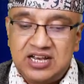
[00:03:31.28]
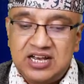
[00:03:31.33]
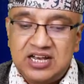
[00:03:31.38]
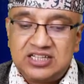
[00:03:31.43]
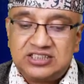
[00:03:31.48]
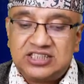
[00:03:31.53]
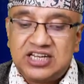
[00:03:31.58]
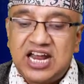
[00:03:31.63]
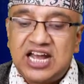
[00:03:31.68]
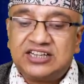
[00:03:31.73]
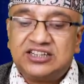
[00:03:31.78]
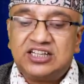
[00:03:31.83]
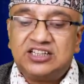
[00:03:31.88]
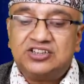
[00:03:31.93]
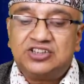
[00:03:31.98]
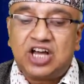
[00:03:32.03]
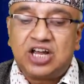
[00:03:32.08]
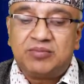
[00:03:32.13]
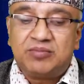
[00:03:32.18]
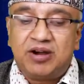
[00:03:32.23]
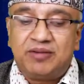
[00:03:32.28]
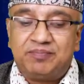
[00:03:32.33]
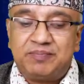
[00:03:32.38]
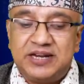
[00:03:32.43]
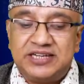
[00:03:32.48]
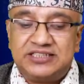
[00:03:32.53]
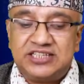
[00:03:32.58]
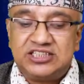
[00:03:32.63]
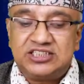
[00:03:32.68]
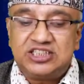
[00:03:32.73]
Sanatan Dharma
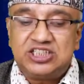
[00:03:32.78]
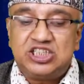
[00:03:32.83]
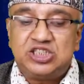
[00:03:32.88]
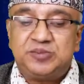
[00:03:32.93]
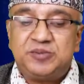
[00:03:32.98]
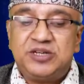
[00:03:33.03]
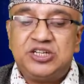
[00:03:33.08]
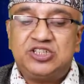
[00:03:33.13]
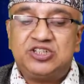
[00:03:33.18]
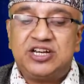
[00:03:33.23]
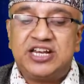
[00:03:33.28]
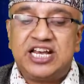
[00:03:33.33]
places spiritual